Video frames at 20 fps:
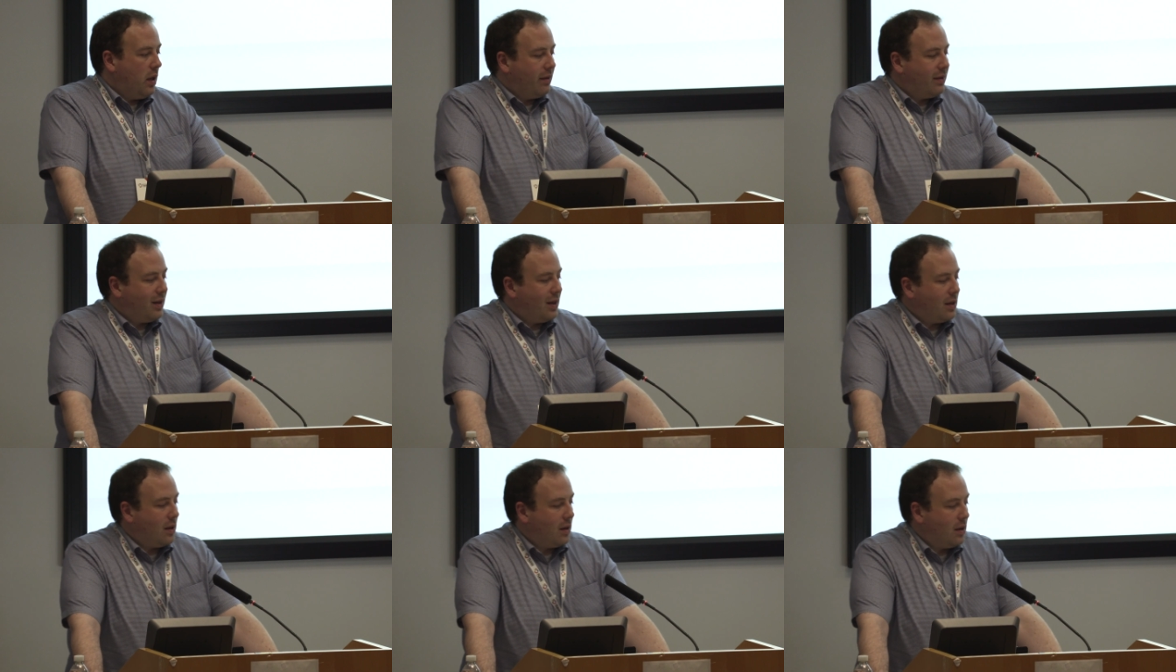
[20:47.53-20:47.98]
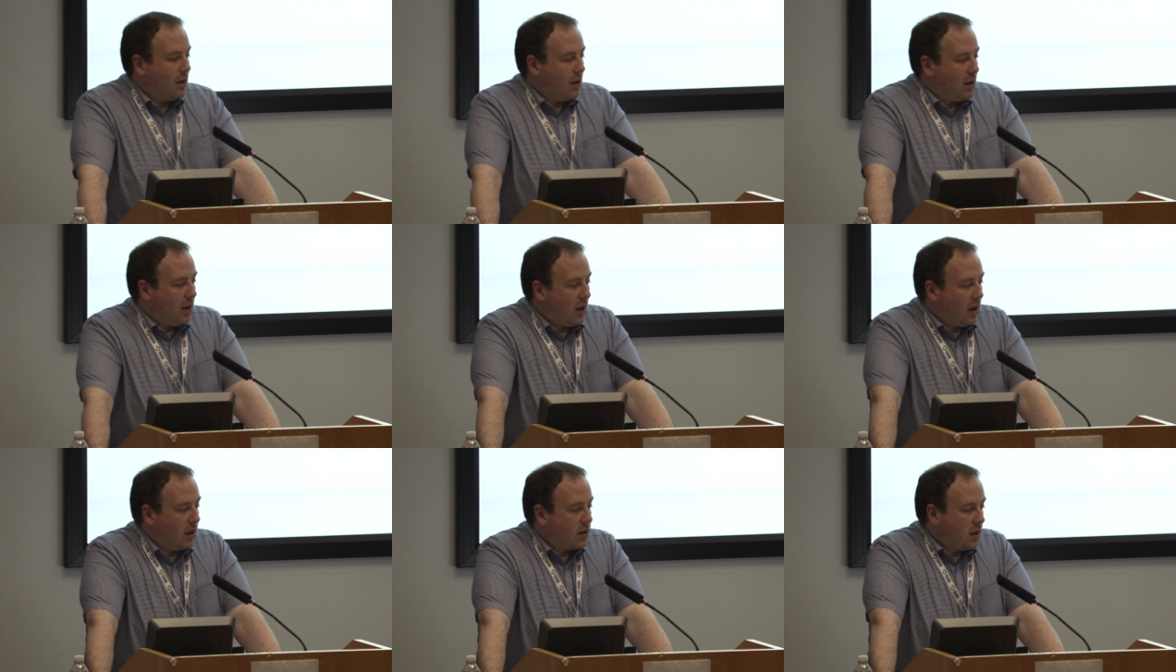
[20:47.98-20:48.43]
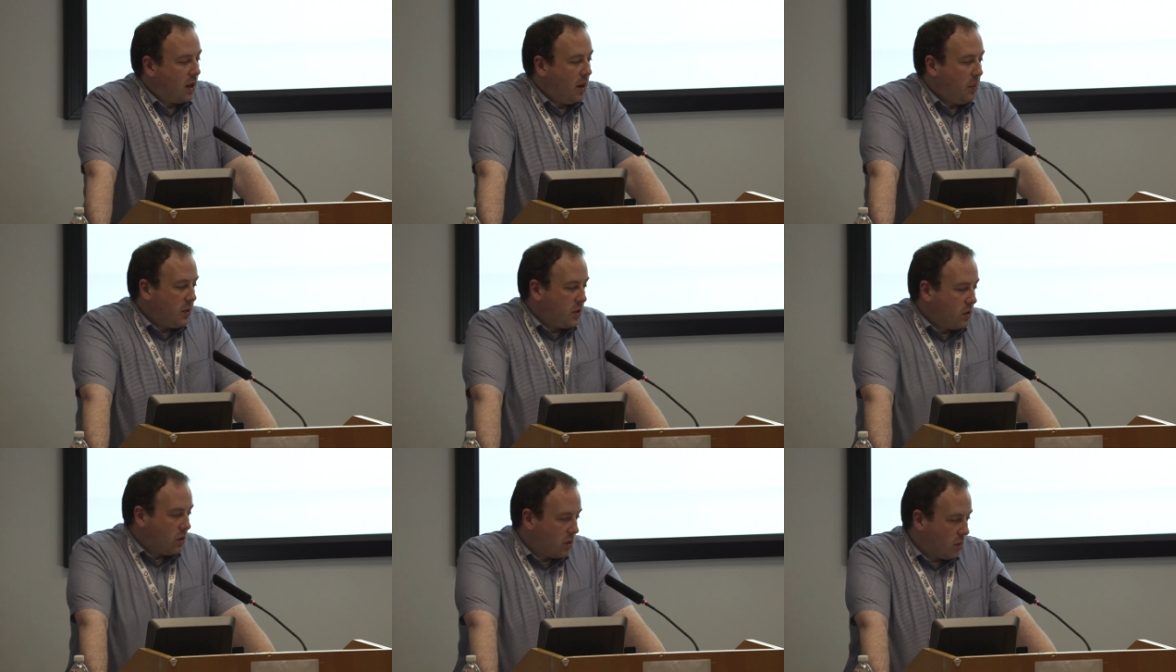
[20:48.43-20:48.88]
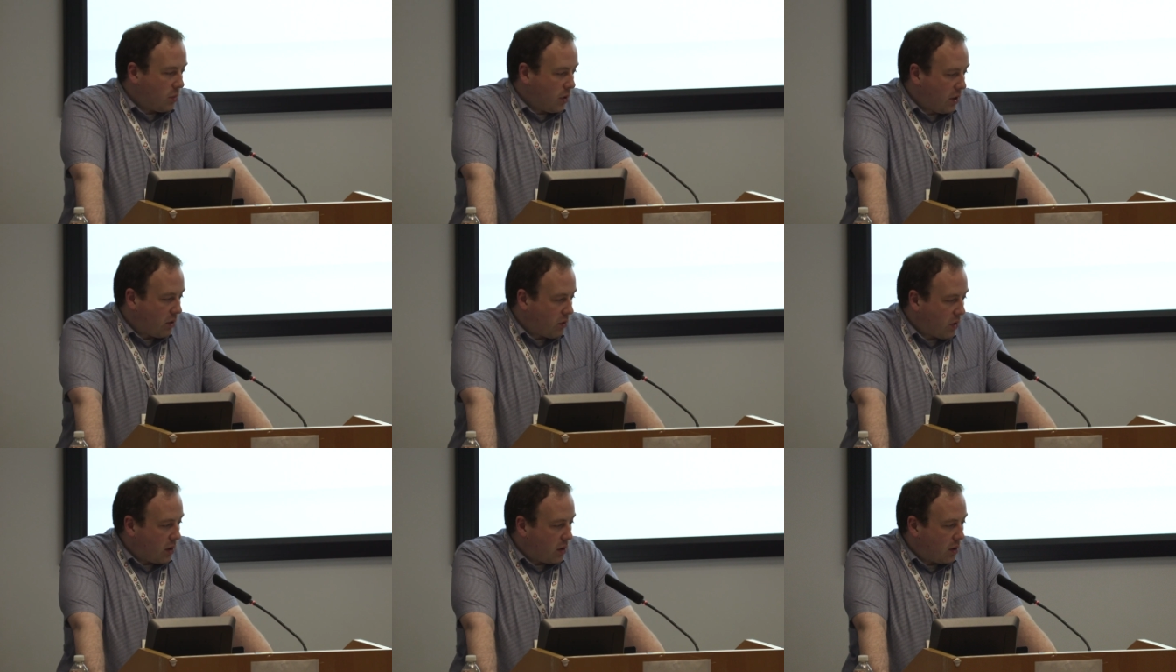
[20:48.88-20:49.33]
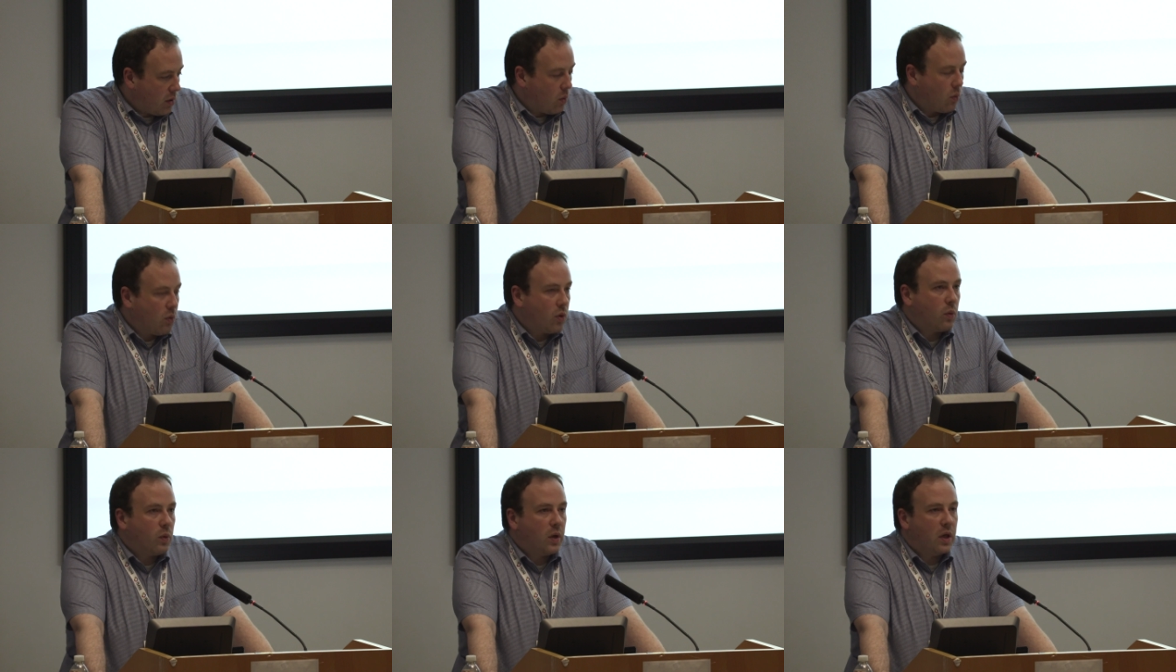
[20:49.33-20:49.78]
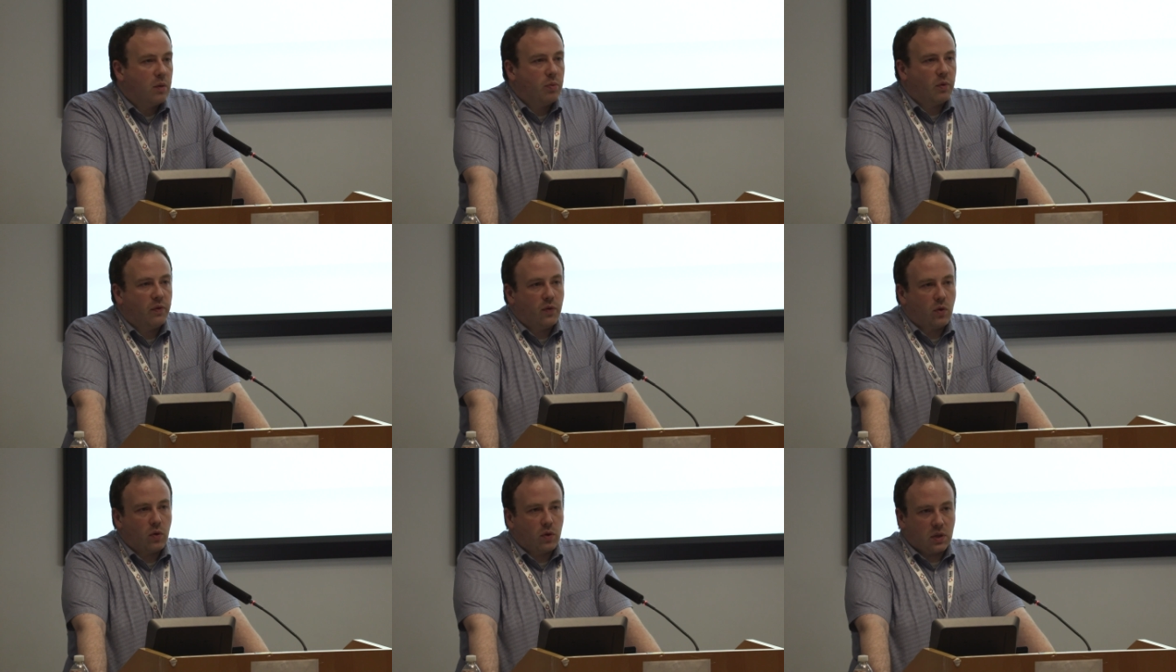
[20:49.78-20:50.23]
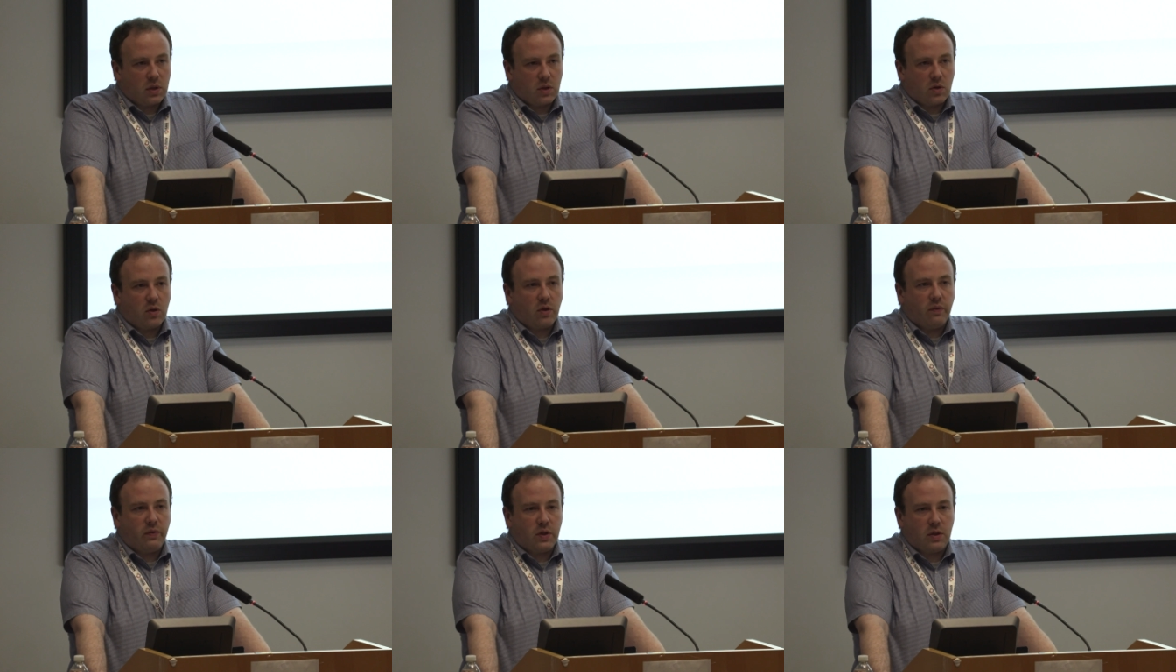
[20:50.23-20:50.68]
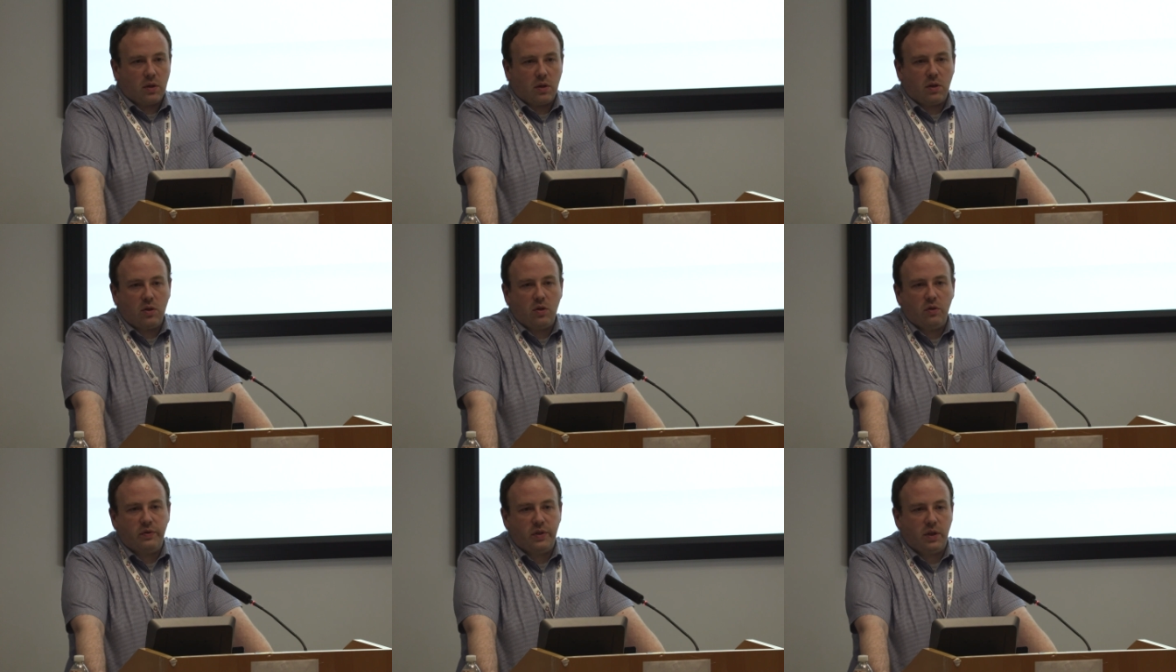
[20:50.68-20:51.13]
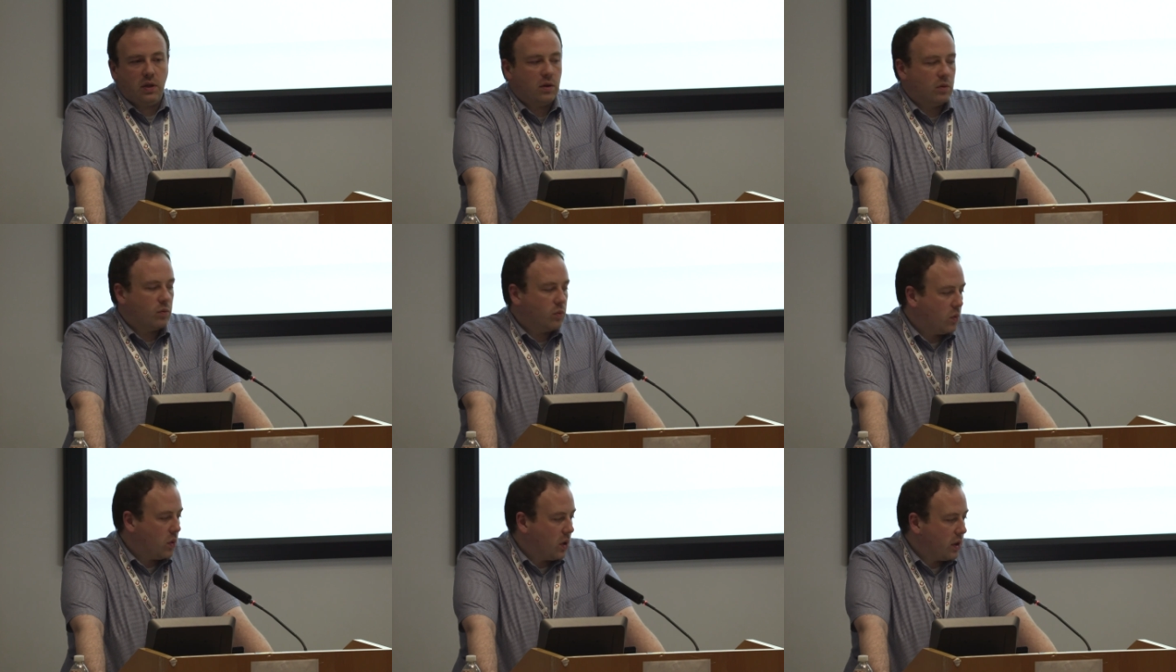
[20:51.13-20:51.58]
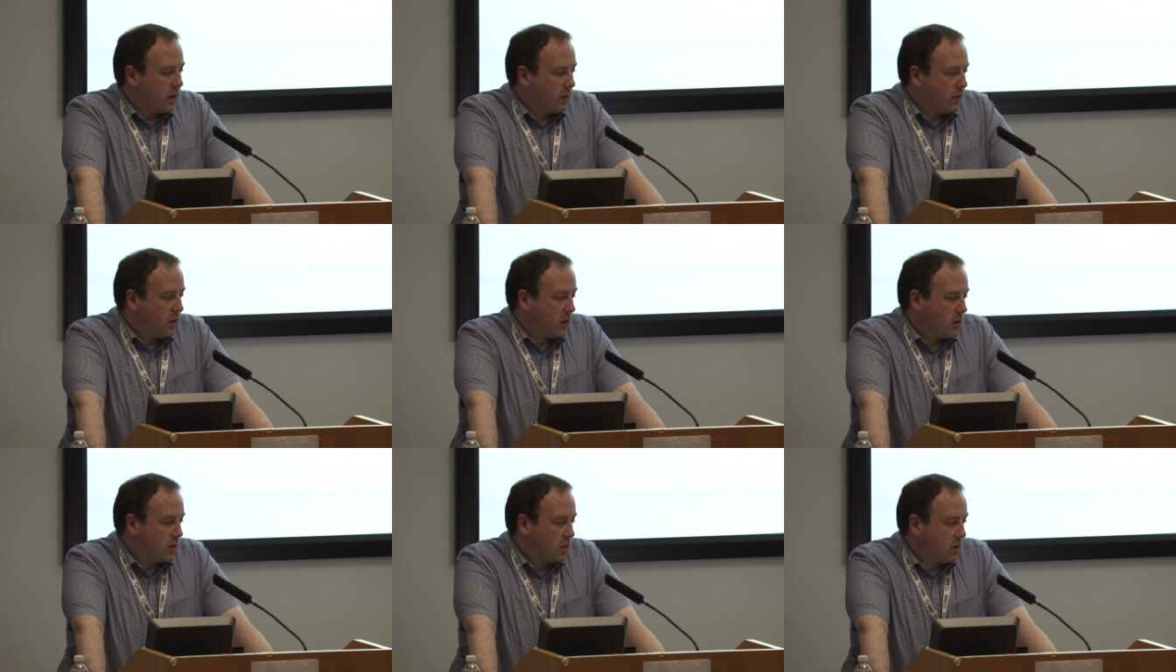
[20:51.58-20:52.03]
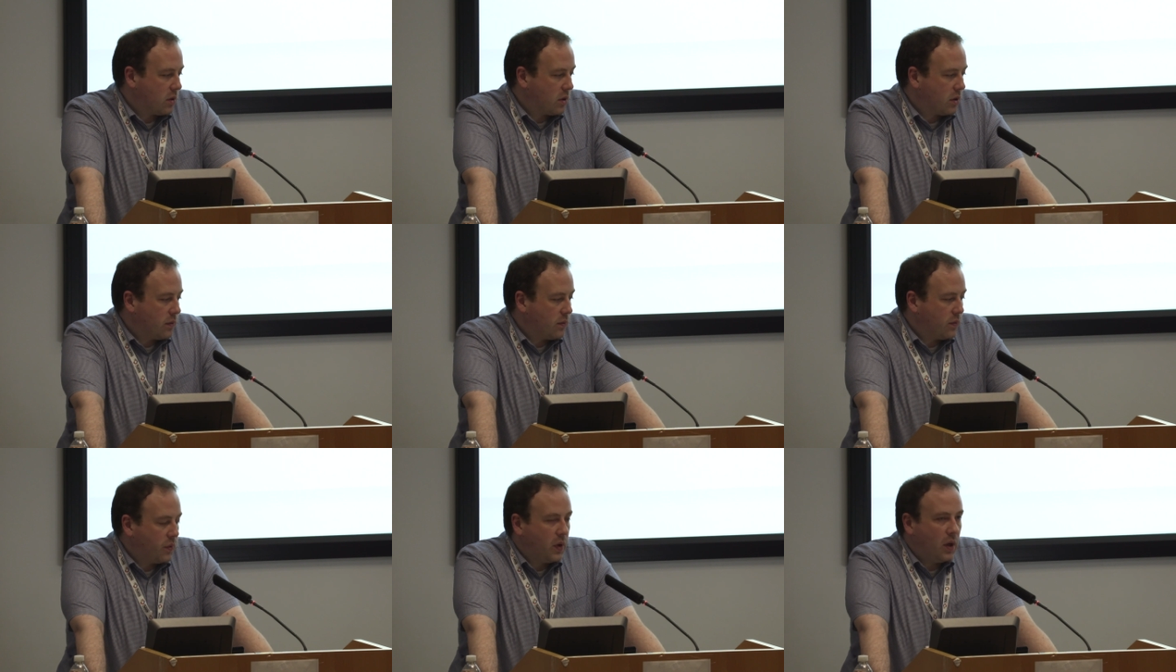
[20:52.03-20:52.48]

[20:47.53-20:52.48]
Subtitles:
They had an episode of the migraine 1 week before the study visit that you've seen them while they're in the study.